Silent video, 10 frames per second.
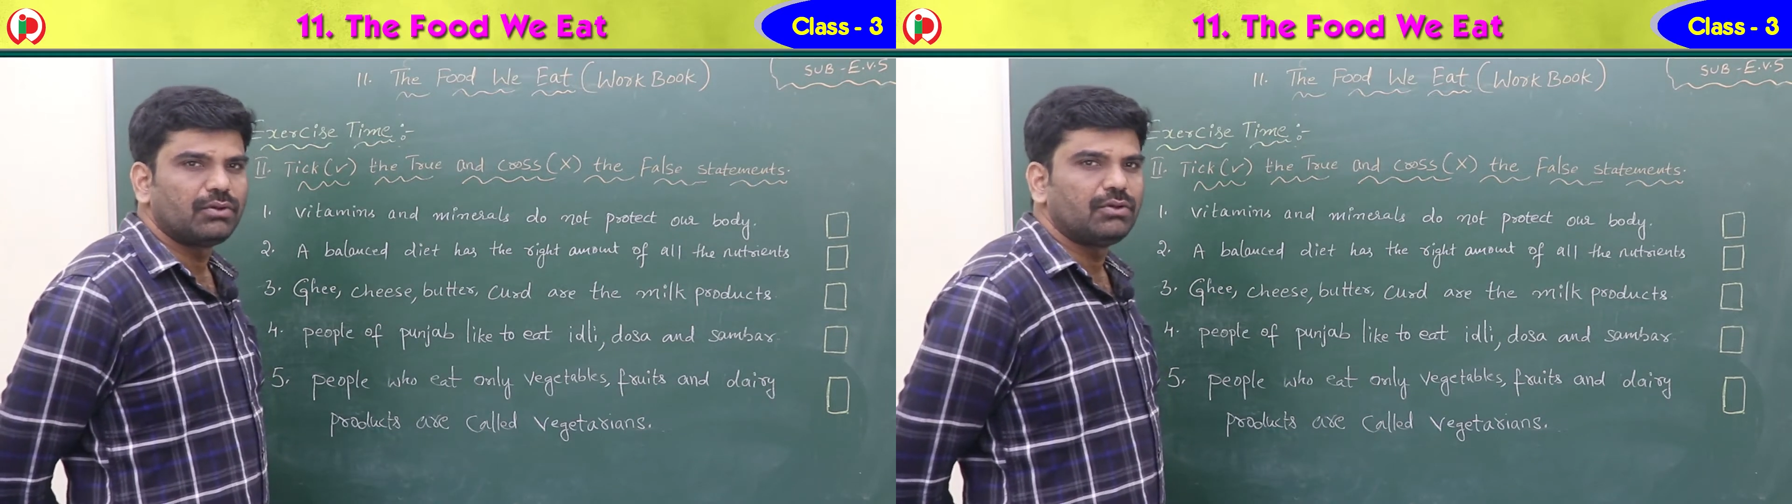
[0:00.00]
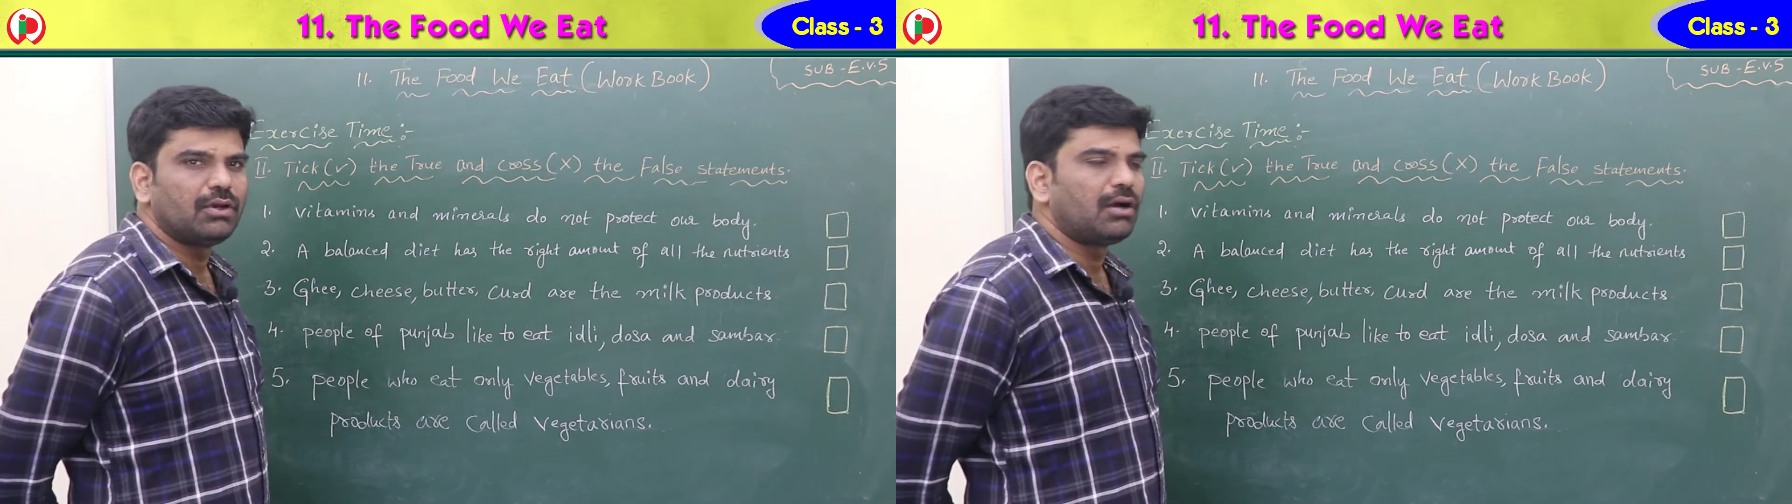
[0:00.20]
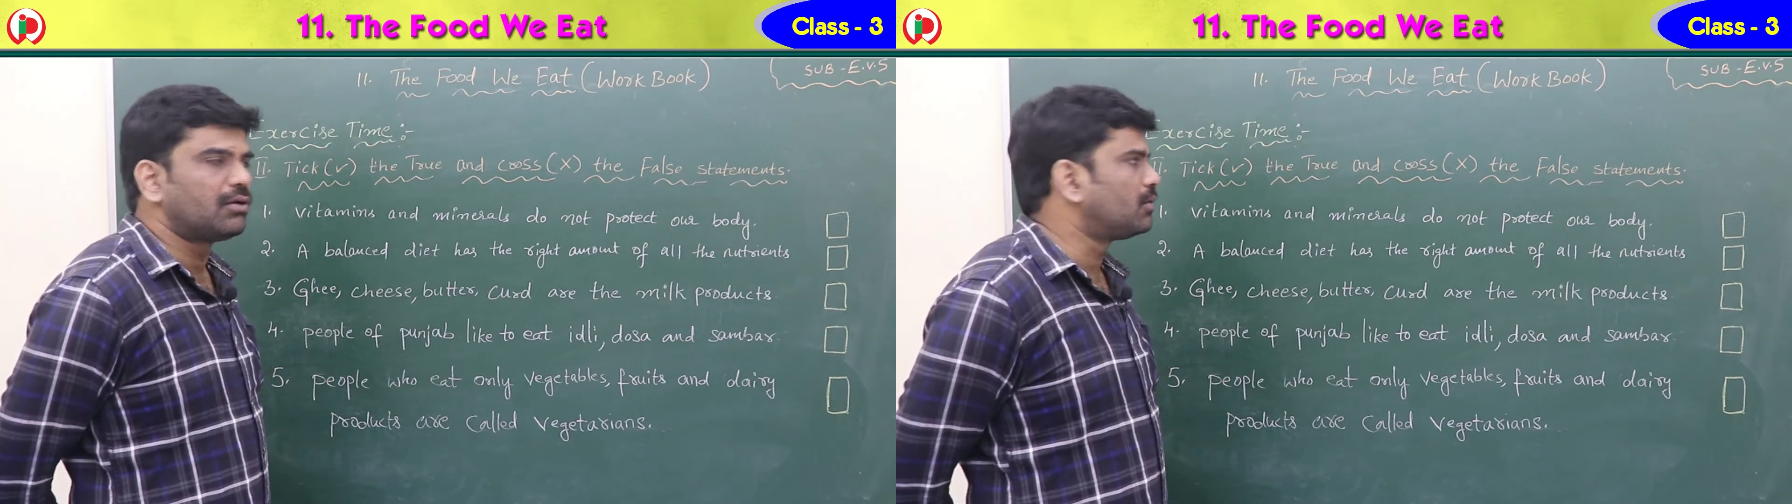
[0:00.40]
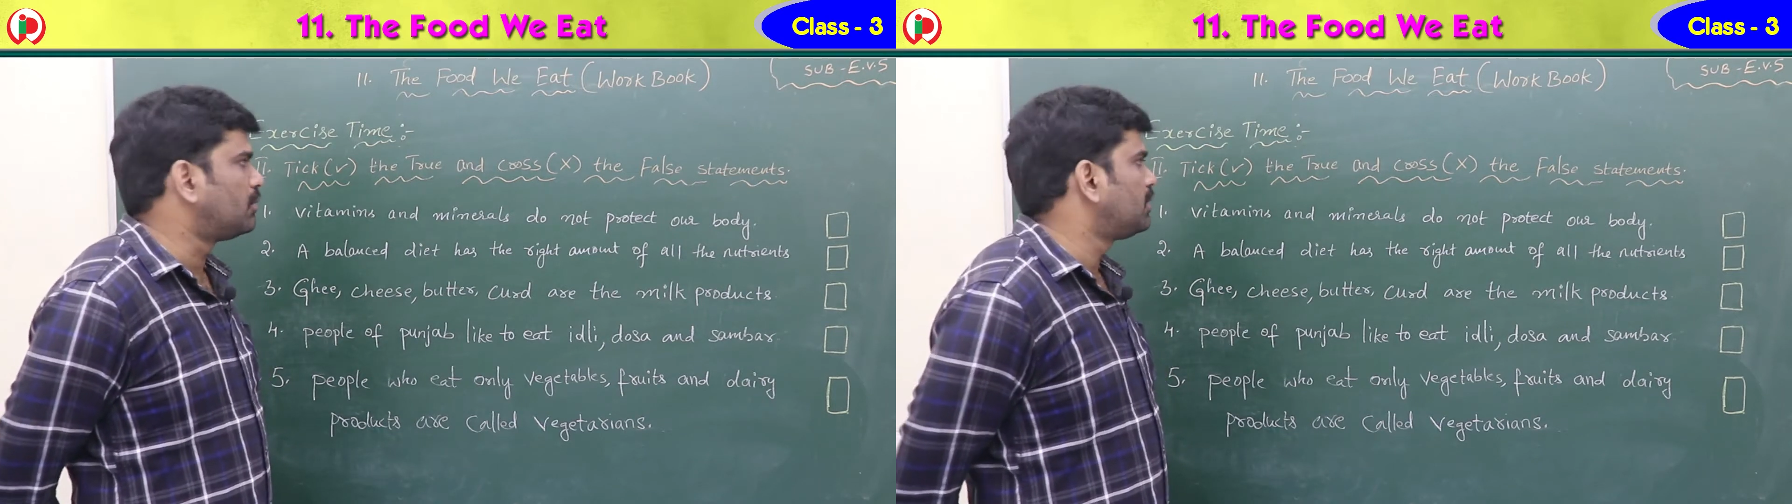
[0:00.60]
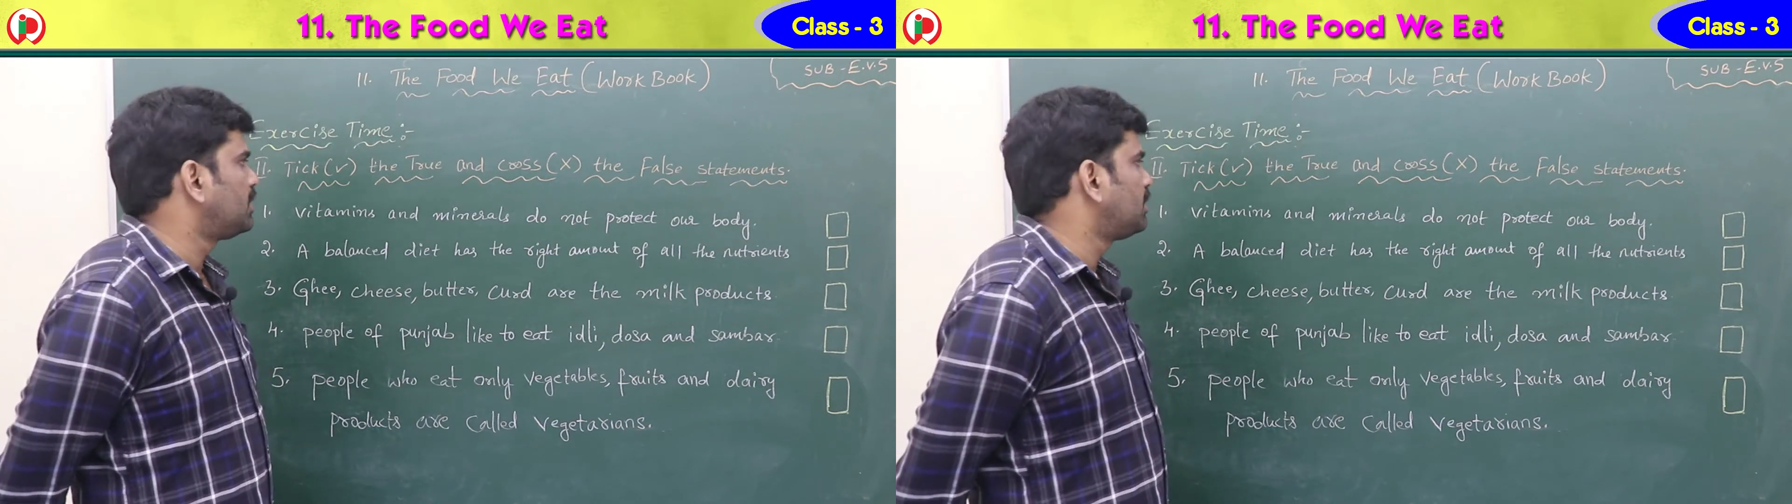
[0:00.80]
you have
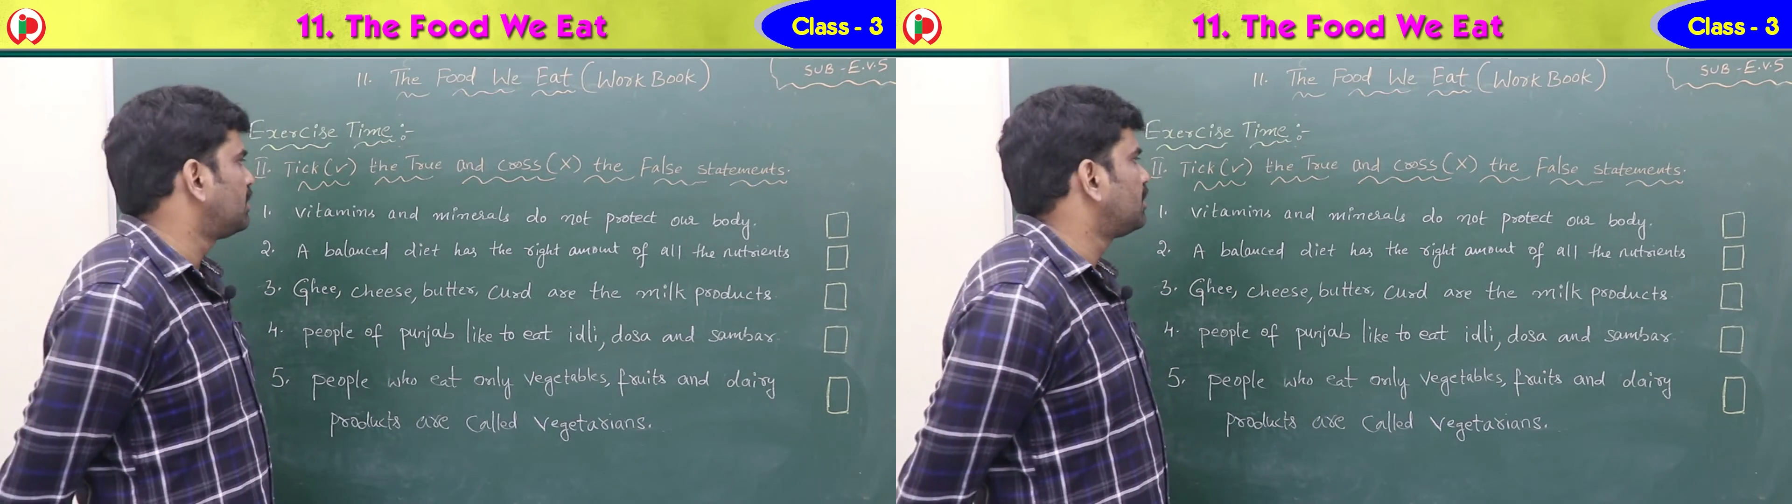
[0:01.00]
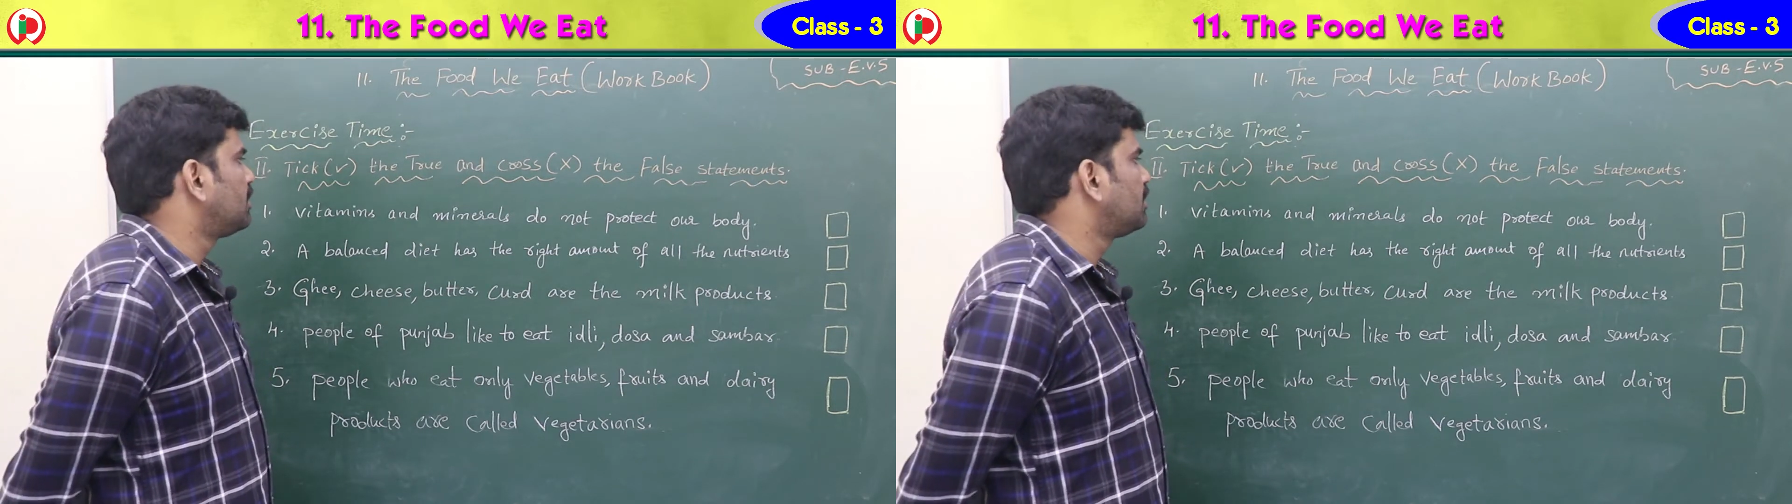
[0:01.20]
to